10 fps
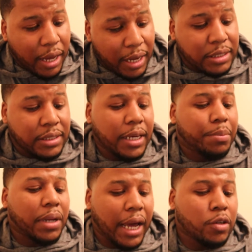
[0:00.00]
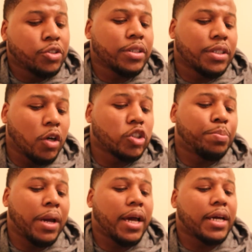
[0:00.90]
except Loudred,
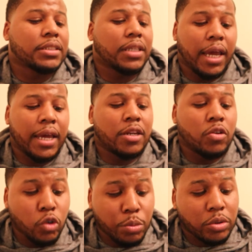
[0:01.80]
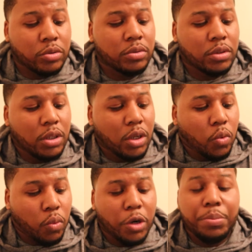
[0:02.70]
Nosepass, and Numel
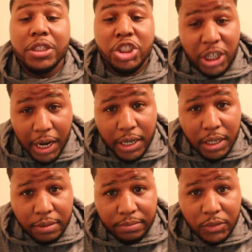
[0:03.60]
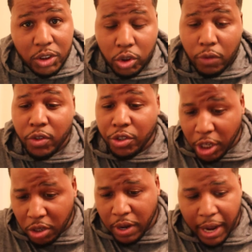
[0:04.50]
will be shiny. So if you
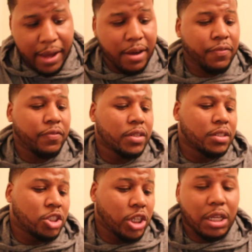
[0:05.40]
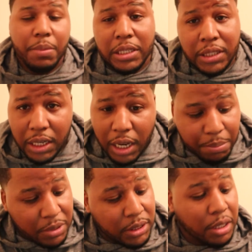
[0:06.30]
don't have shiny Meditite
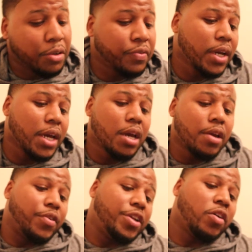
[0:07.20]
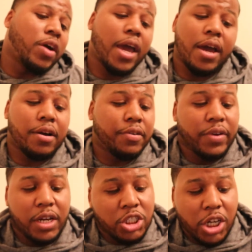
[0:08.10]
like myself, if you don't have
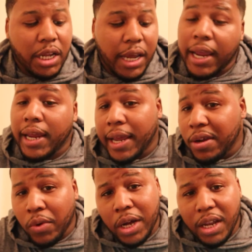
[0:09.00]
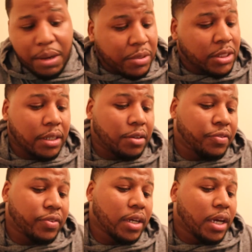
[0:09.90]
shiny Aron like
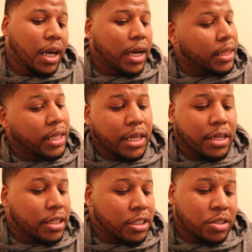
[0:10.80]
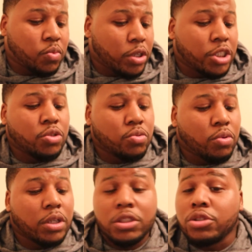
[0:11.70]
myself, then this is what you
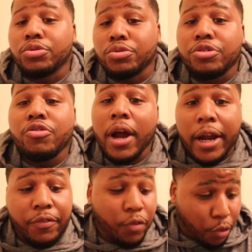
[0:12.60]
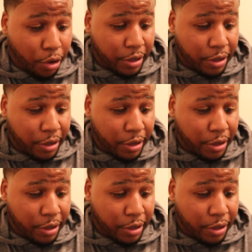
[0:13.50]
want to grind for.